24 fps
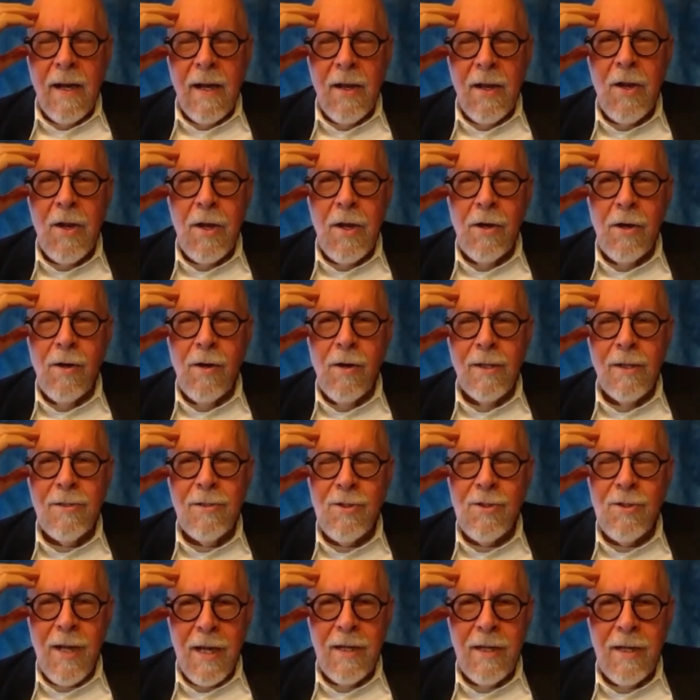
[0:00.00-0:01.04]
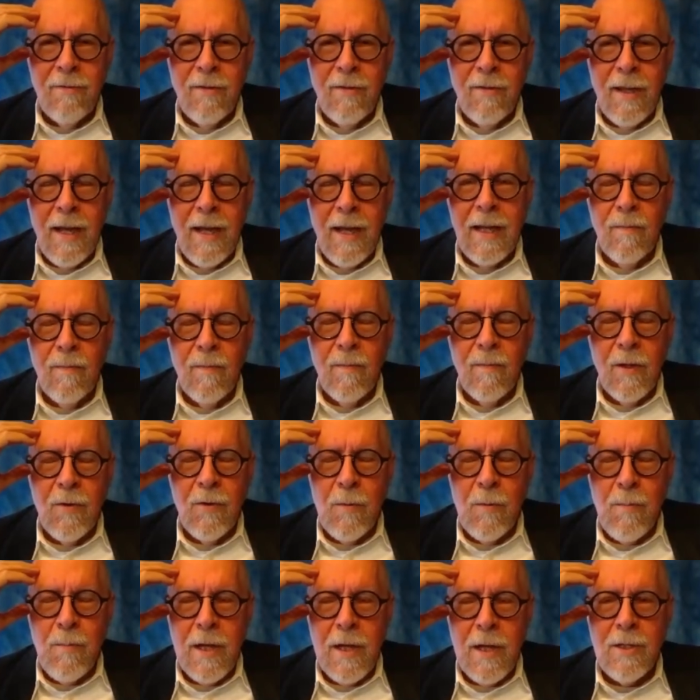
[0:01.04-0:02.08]
hear inside of that
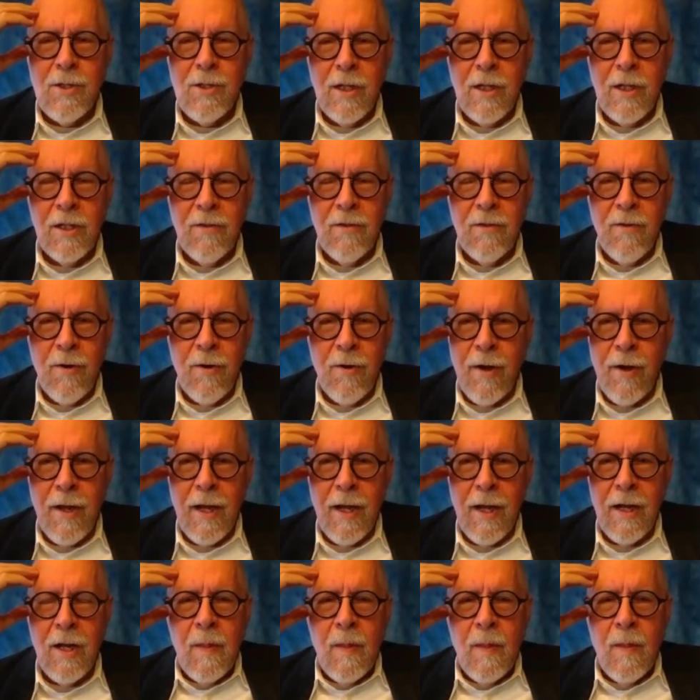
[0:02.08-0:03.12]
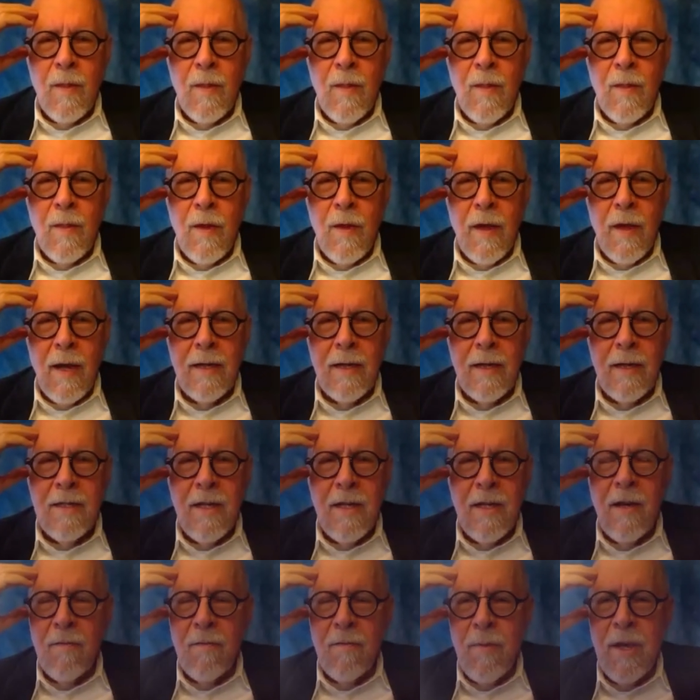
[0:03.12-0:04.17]
you mentioned at the very end, the
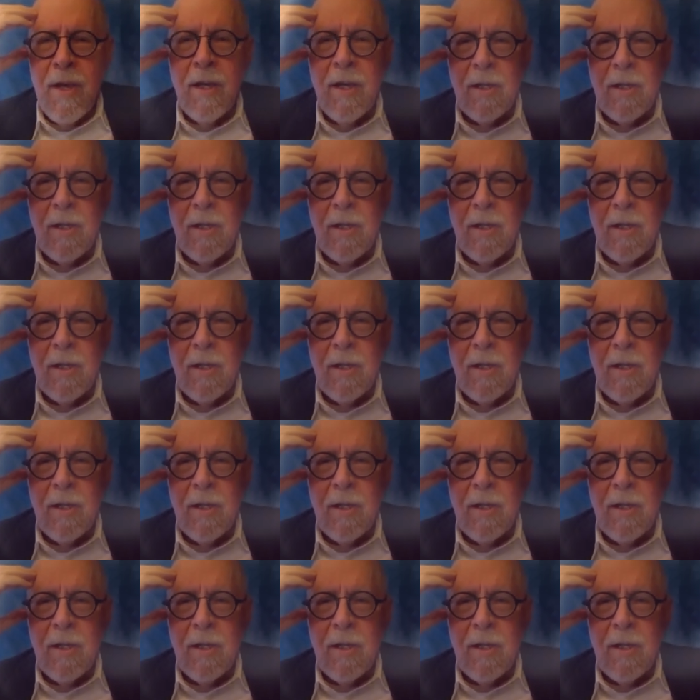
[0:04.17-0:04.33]
idea of being a